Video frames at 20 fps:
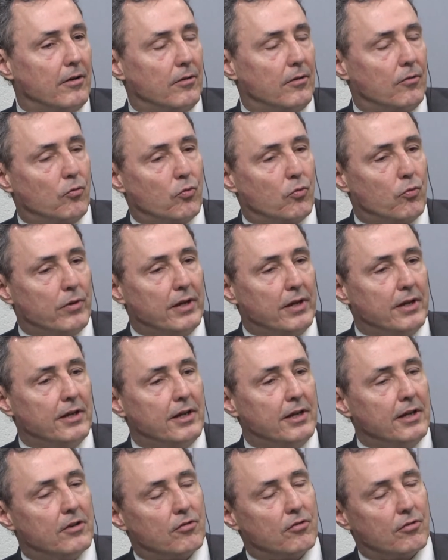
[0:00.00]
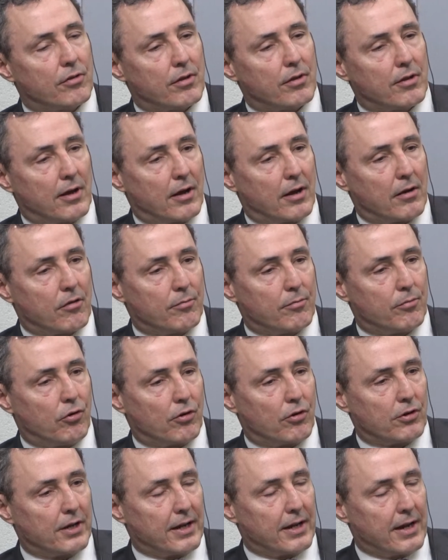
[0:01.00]
we need to start
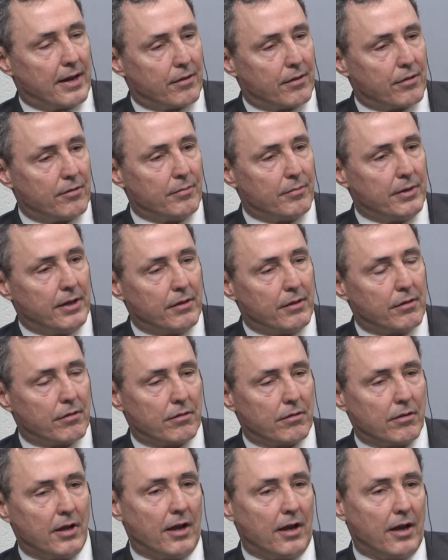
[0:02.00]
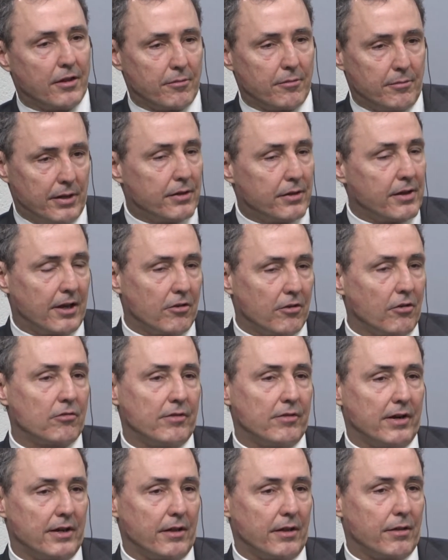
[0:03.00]
supporting SMEs. SMEs get
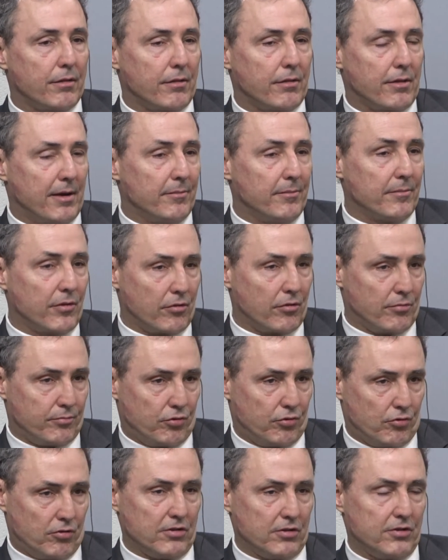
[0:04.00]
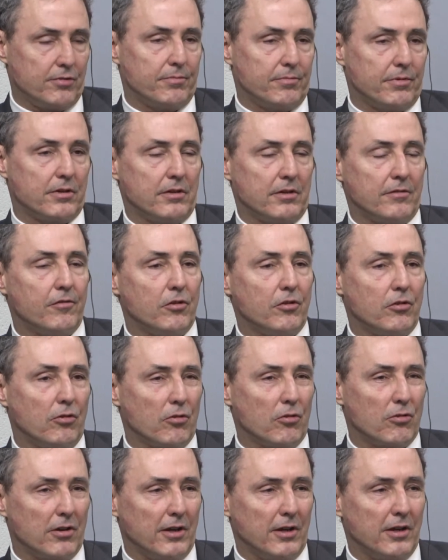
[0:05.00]
already some support, but if you
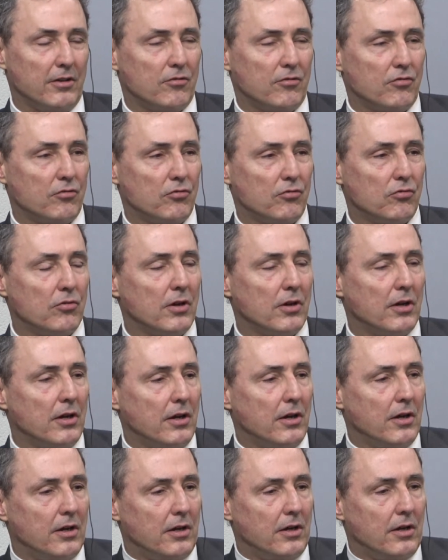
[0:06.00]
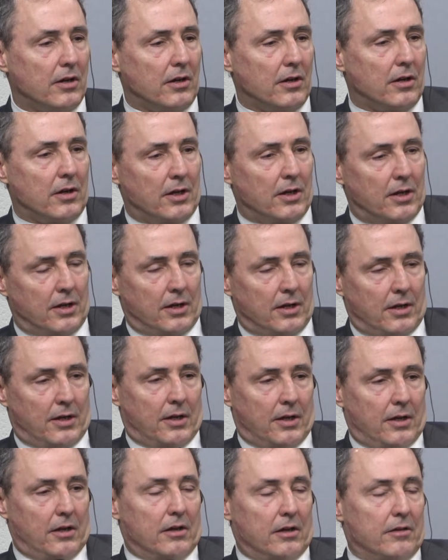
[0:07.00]
look into
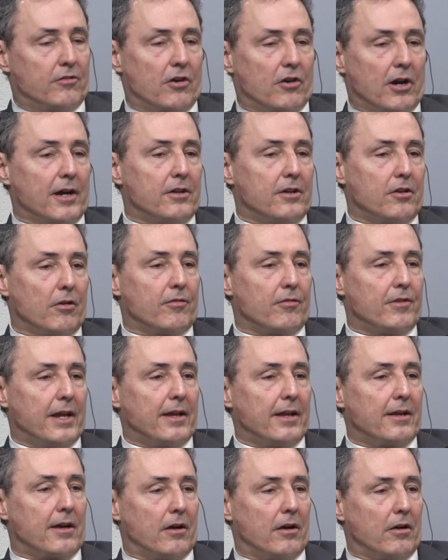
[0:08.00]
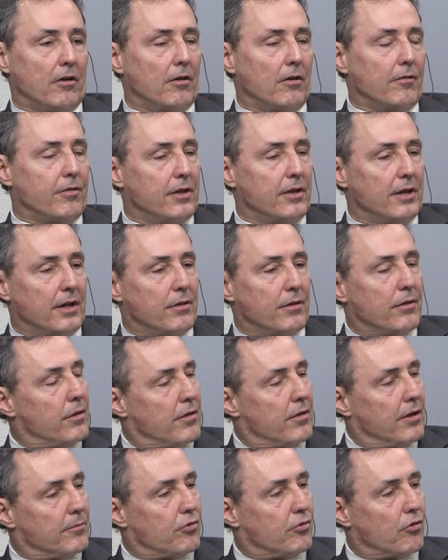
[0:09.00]
a variety of data of the
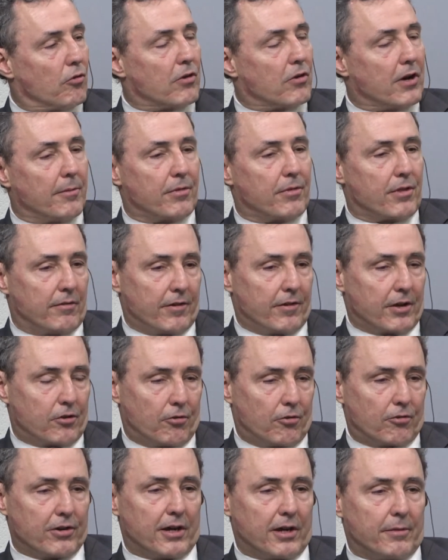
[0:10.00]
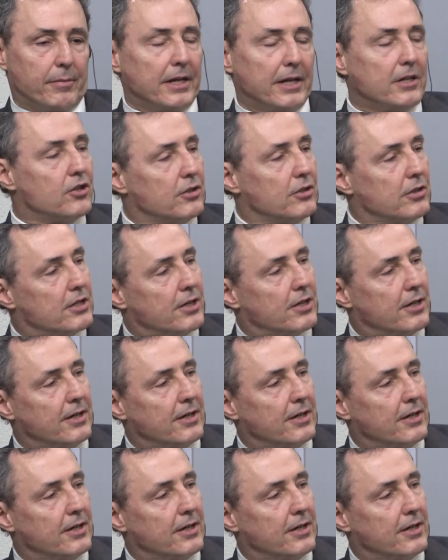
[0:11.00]
existing programs, and Viktoriia mentioned